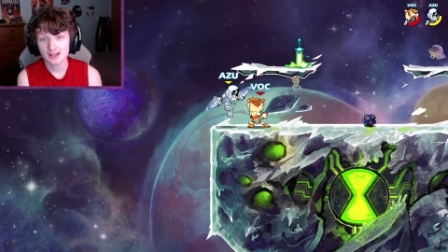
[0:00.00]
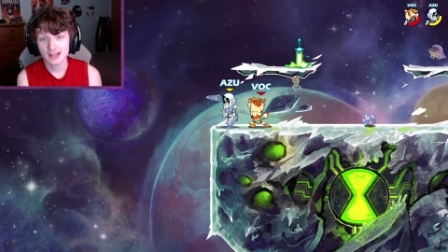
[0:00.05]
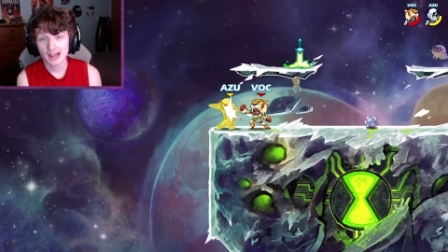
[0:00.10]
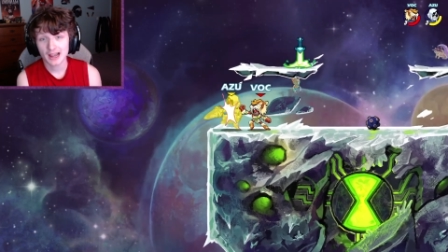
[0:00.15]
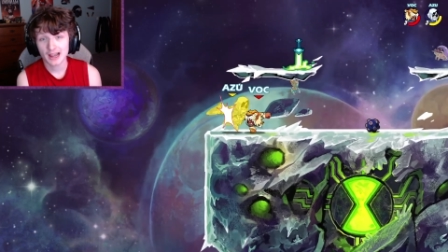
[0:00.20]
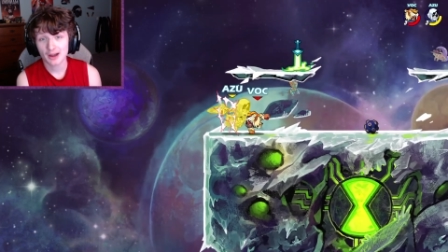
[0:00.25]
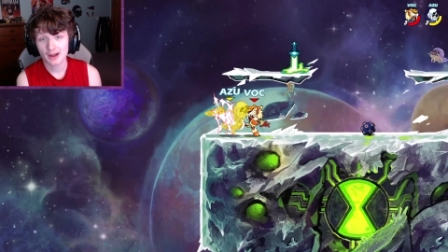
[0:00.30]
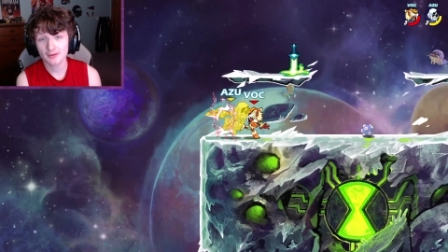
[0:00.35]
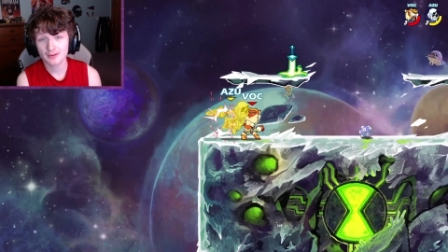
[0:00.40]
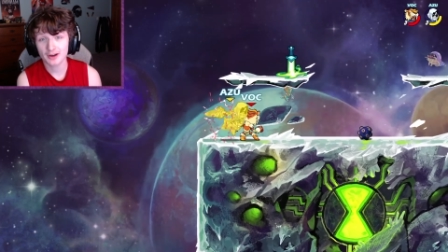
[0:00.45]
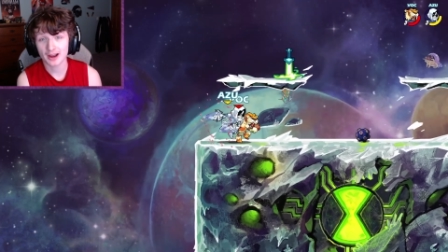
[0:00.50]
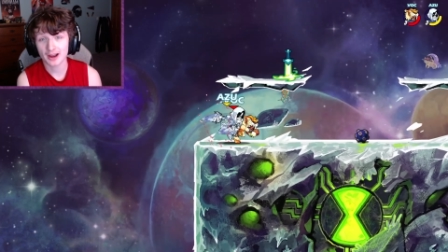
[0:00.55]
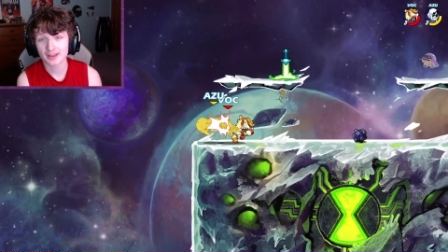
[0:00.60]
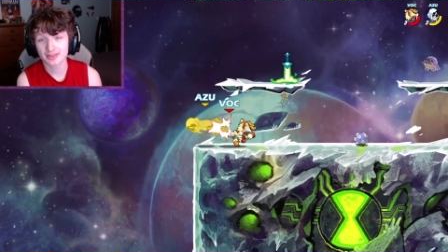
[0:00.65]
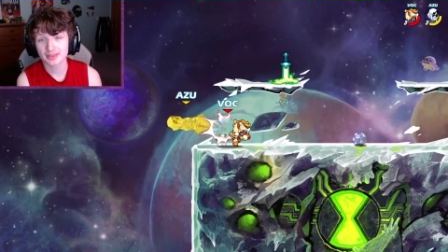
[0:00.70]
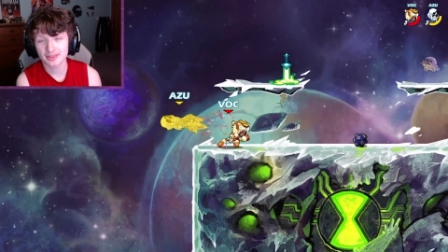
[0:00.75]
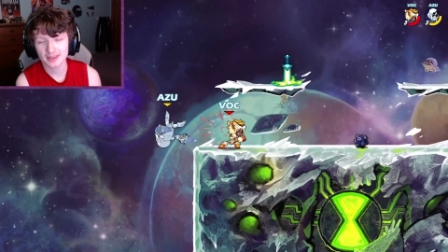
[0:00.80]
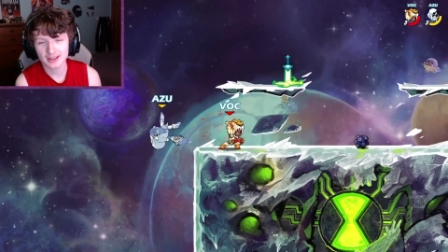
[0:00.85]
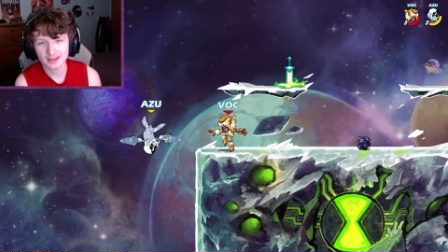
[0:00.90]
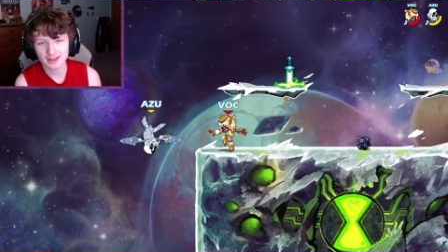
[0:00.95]
However, I
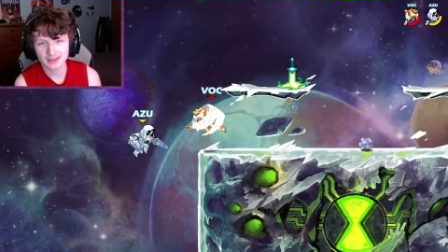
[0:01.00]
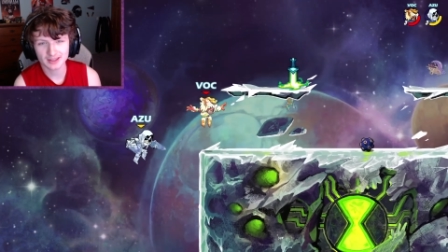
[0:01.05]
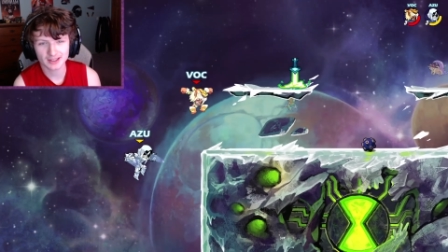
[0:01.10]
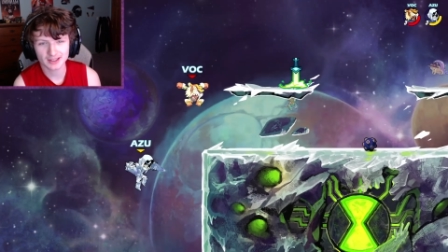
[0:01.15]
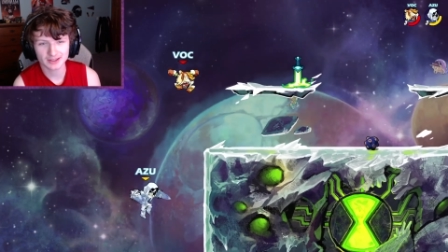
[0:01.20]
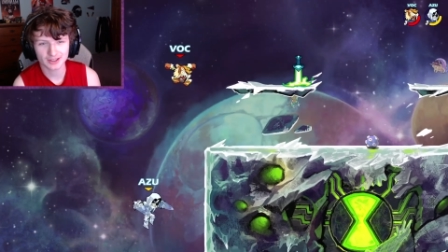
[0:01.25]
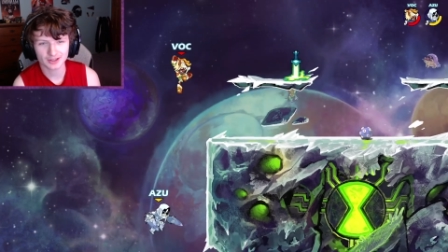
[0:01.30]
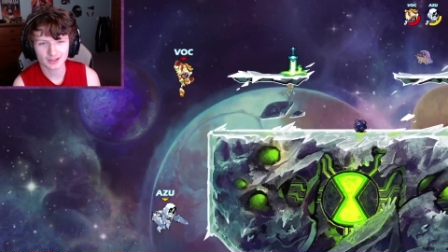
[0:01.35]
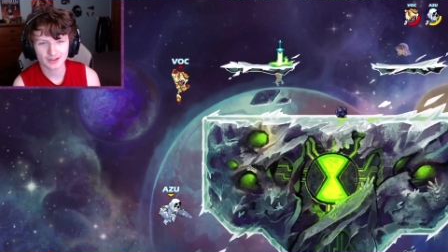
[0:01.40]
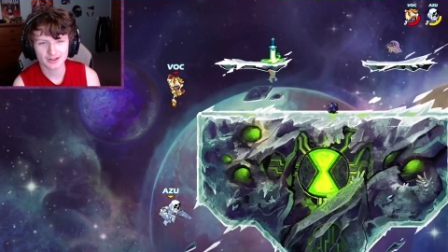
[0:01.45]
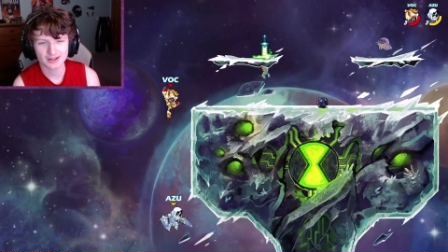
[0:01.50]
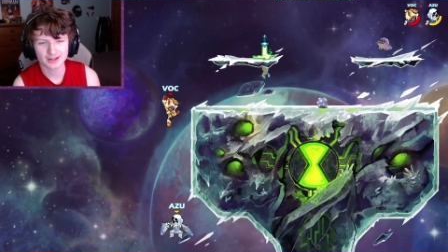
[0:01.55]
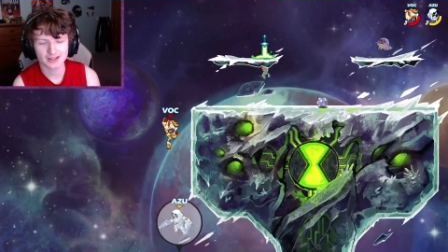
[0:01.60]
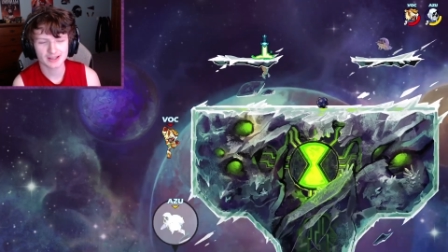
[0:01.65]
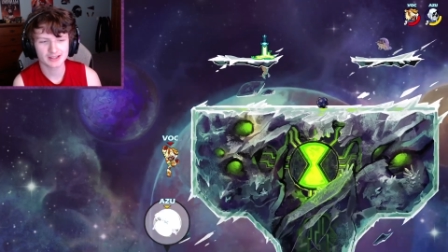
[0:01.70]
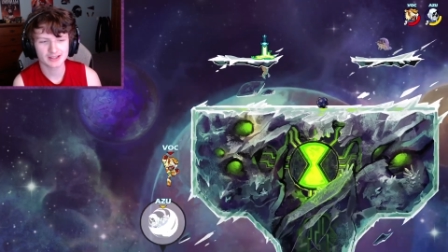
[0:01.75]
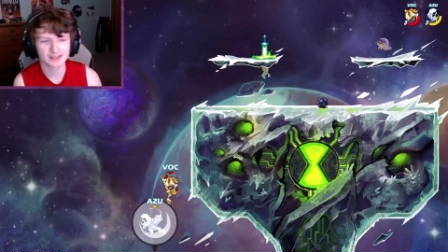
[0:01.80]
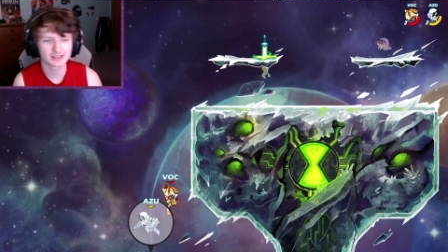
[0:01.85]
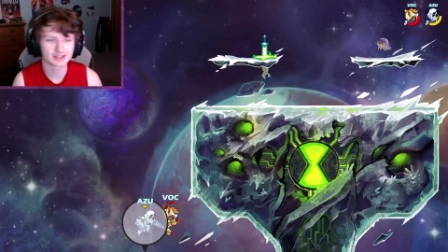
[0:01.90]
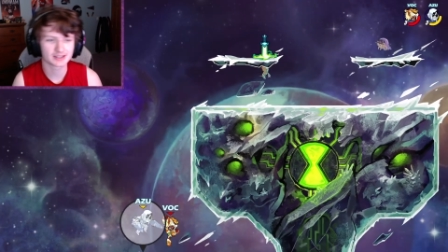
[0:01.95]
think that there
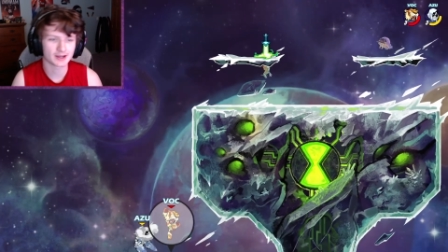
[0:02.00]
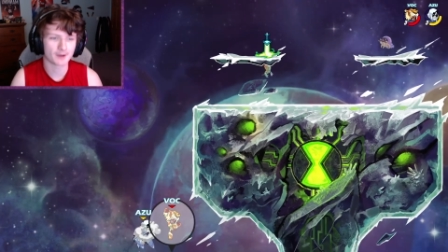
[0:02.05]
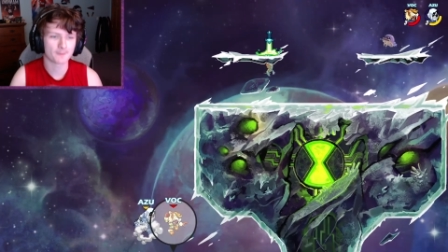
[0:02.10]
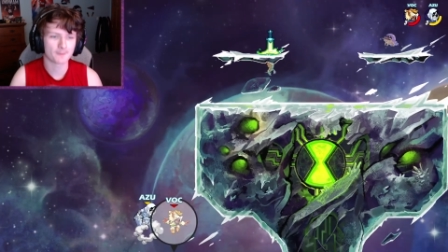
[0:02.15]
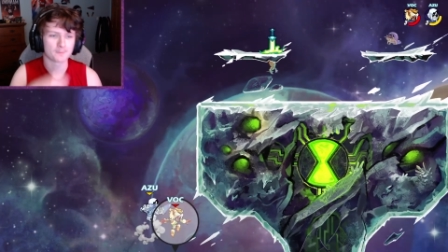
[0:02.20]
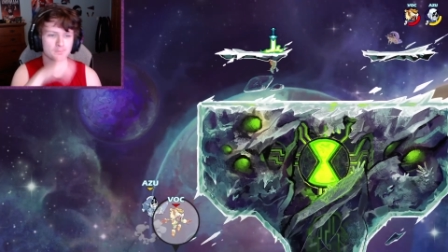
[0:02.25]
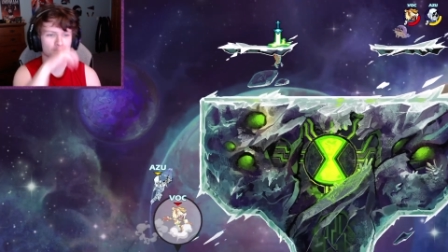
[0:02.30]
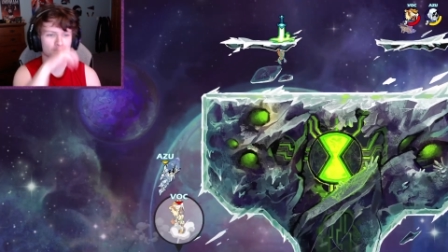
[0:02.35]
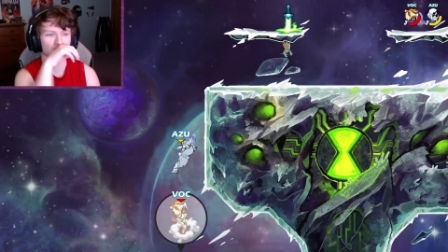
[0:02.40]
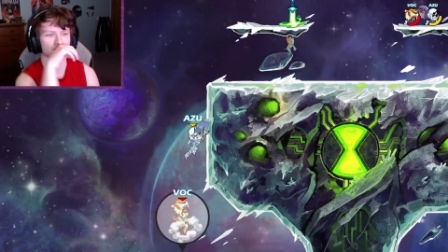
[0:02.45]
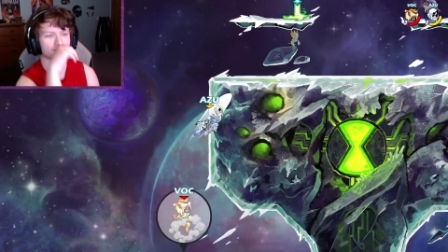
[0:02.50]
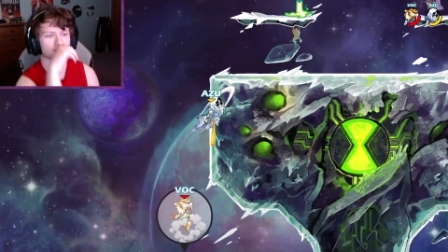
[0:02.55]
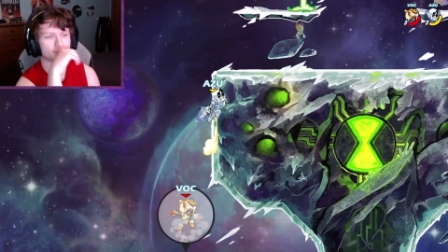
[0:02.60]
is, um,